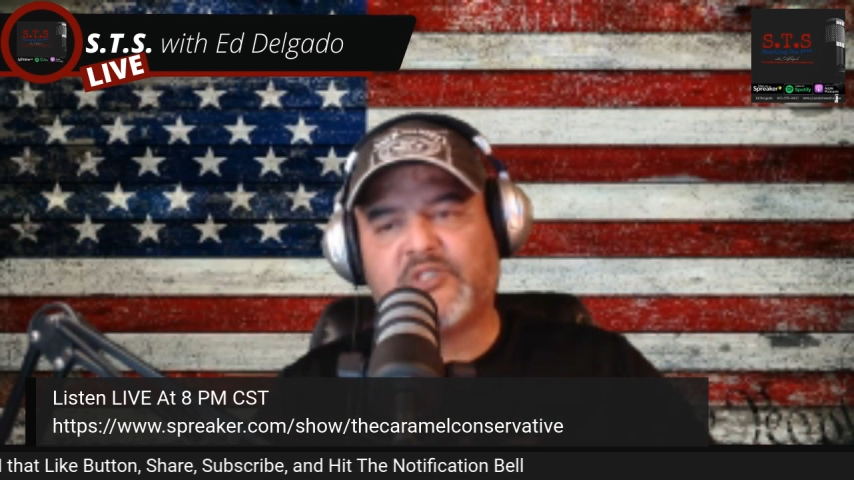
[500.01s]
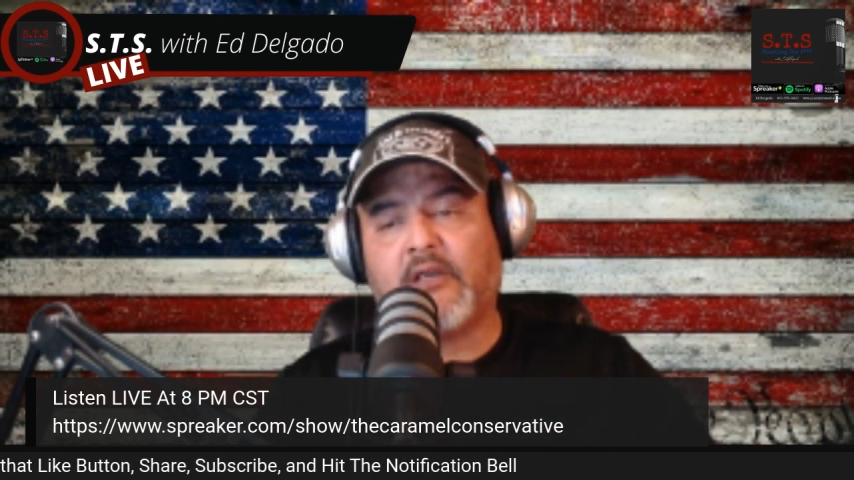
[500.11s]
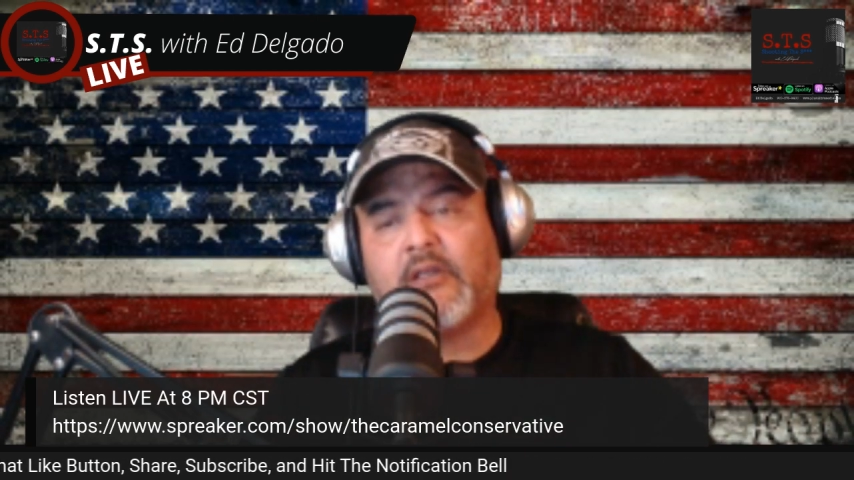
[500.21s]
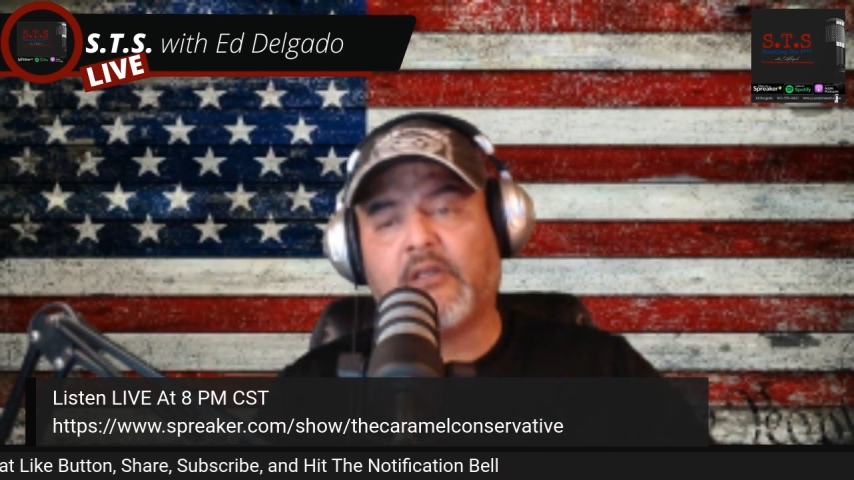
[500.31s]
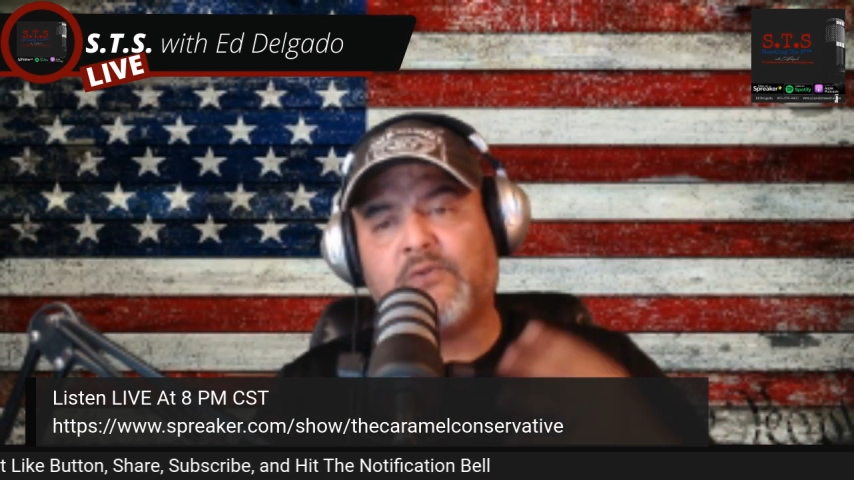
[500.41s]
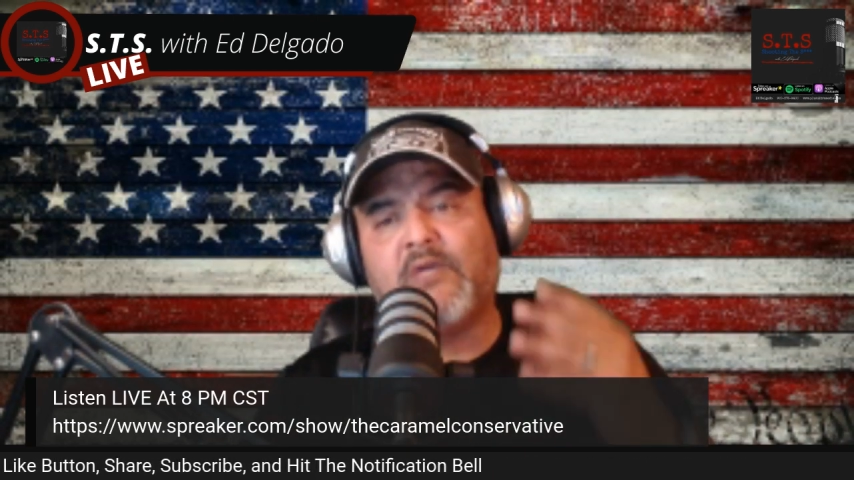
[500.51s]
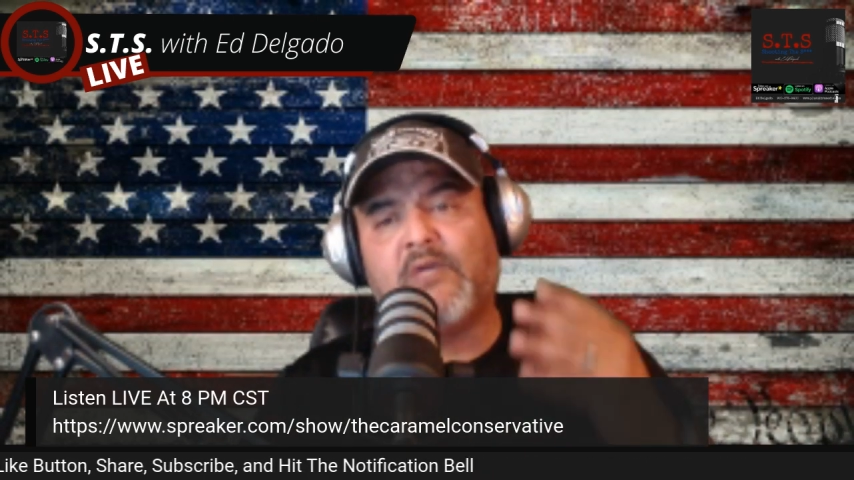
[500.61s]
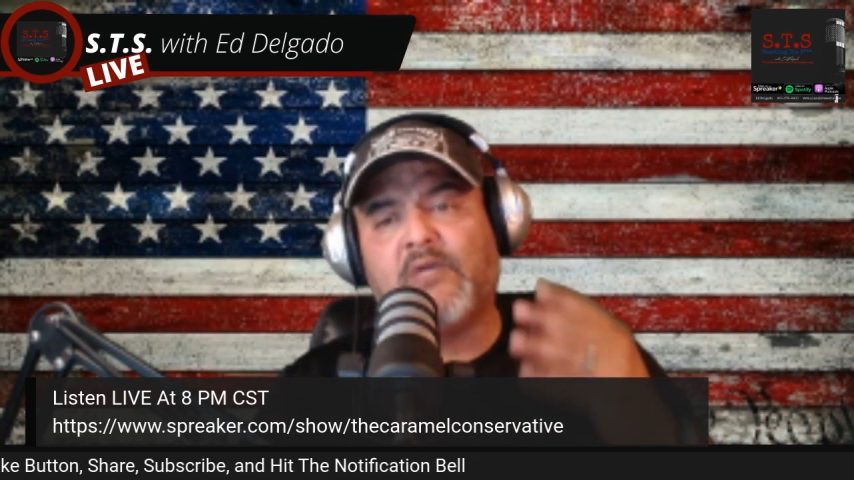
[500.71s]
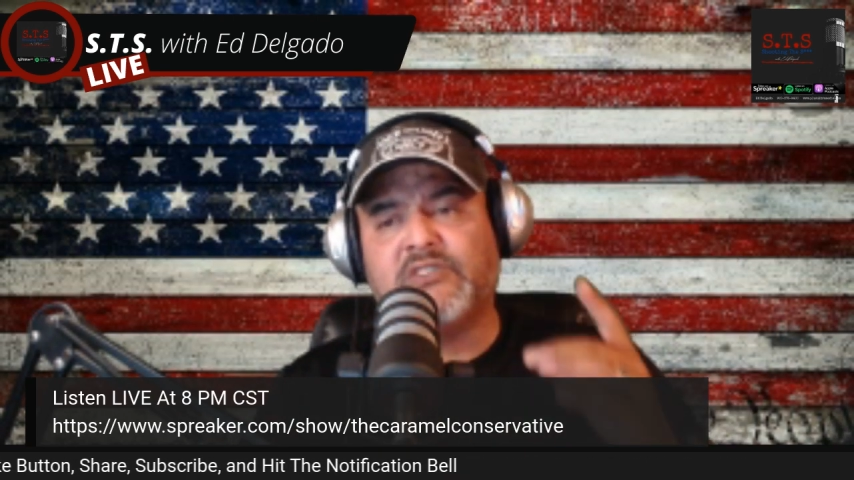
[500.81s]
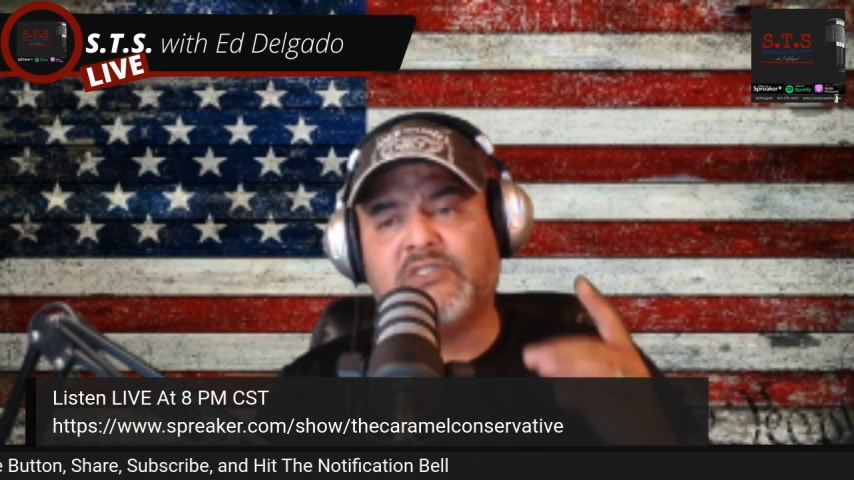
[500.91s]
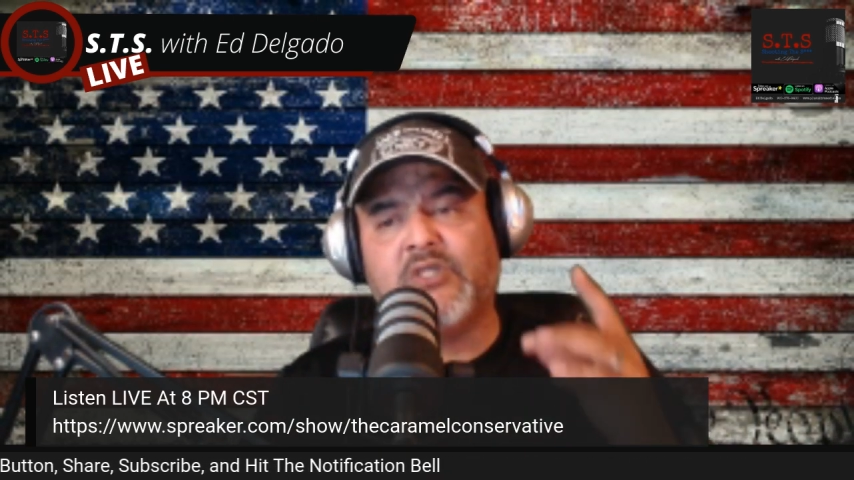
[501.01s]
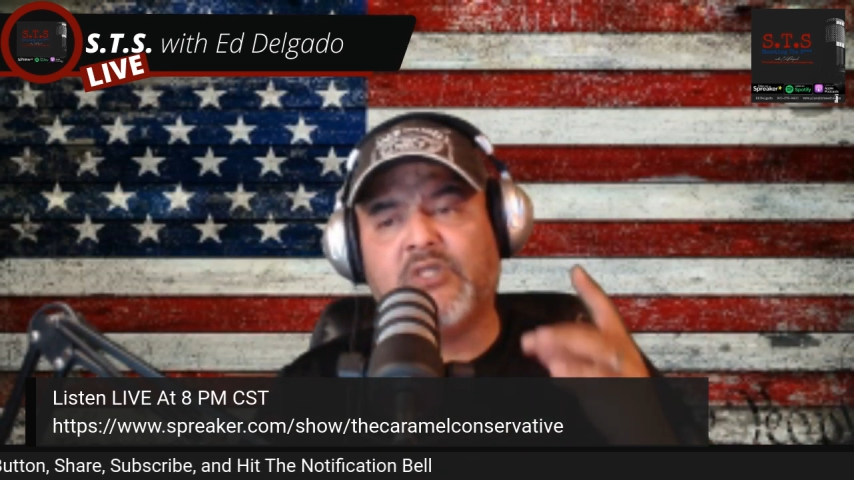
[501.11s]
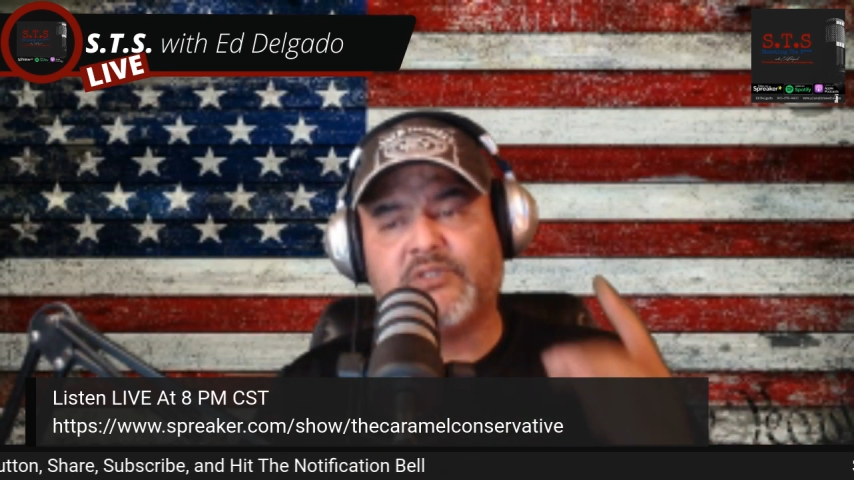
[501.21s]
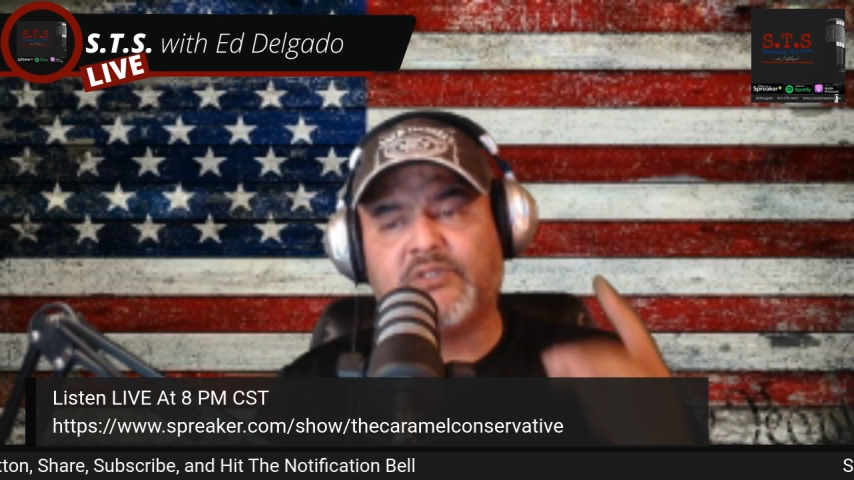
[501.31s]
guys know conservative